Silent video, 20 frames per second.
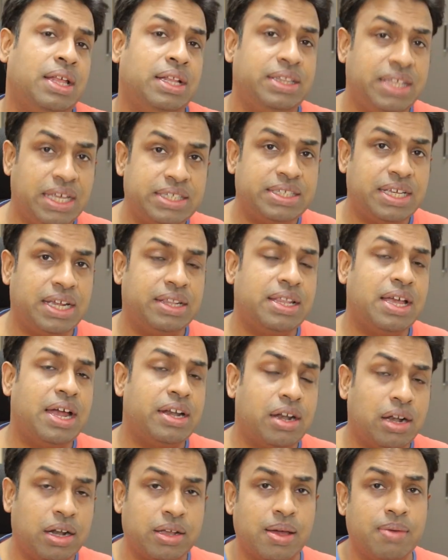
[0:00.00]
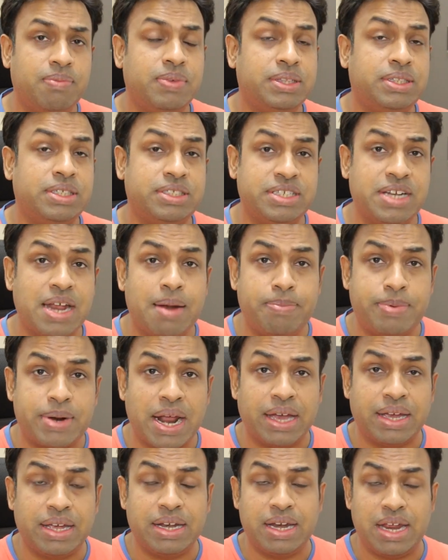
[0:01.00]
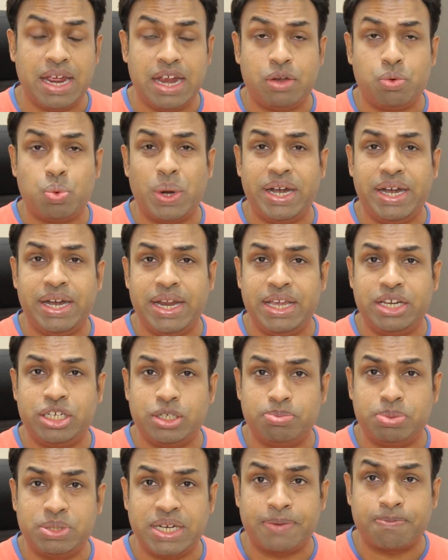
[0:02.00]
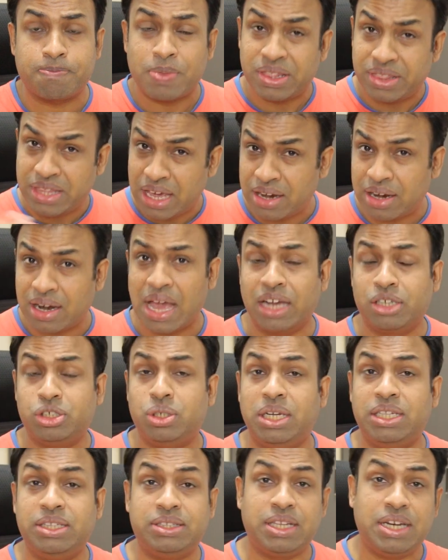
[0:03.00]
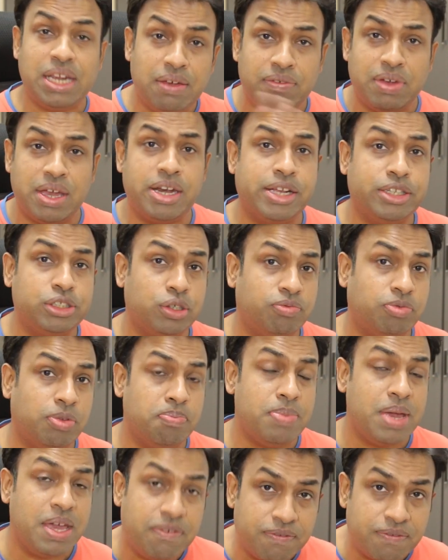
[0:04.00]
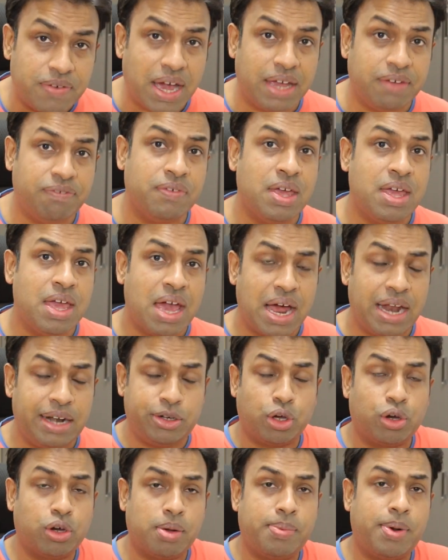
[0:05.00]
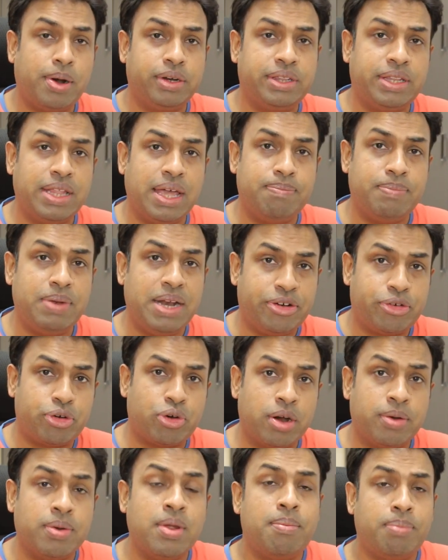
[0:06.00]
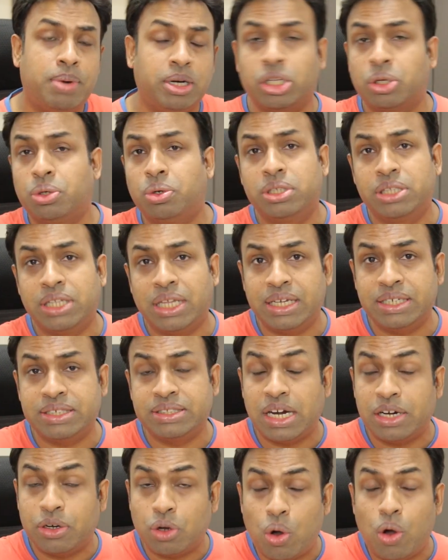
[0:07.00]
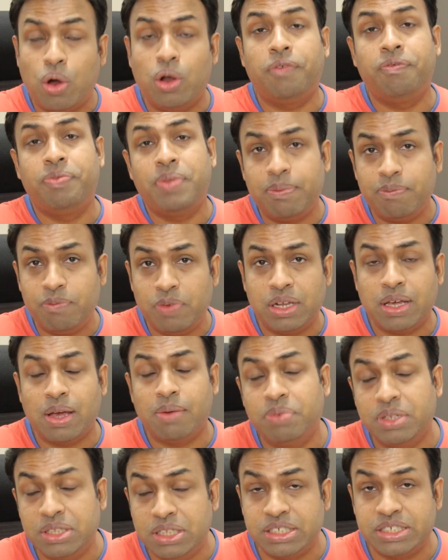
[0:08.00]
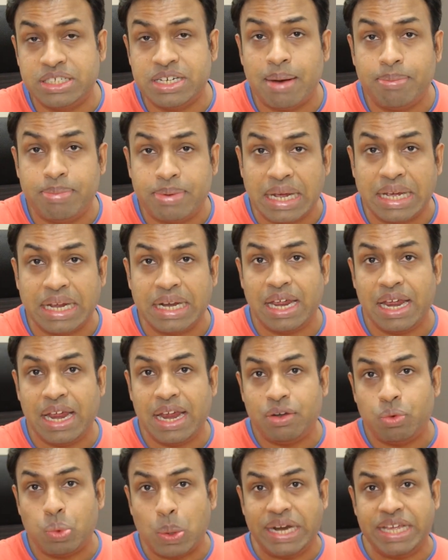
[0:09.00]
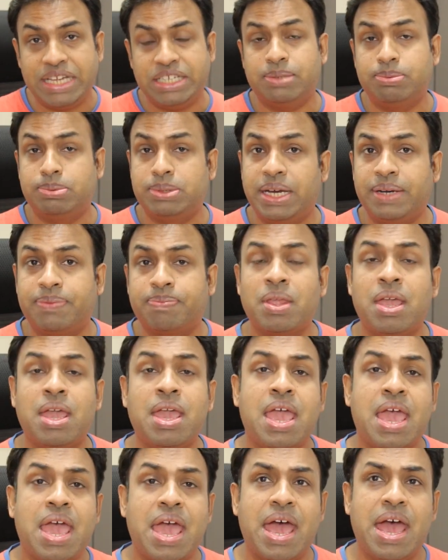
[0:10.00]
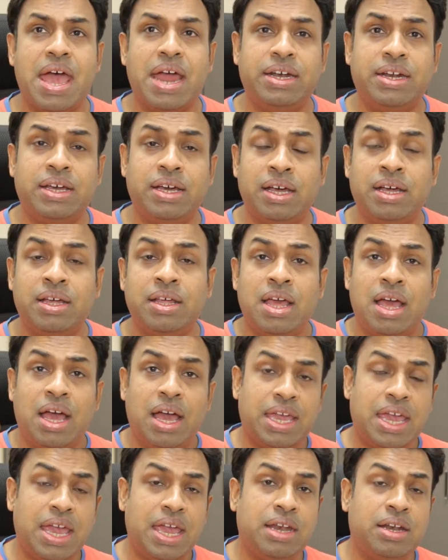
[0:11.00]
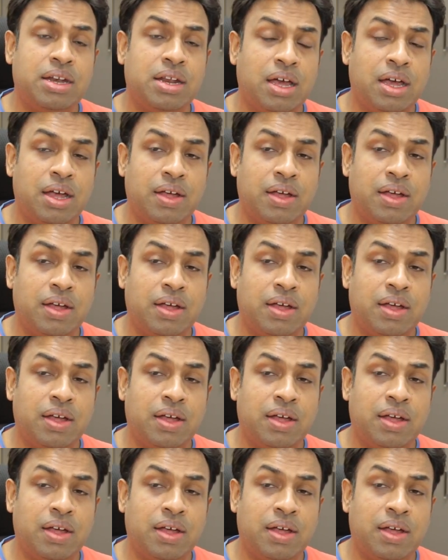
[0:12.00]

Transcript: they said that it'll come with the Snapdragon 820 chipset. There are actually 3 variants of the Mi 5. I'll talk about them later on, but the good thing is that all of them will come with the Snapdragon 820 chipset. And again,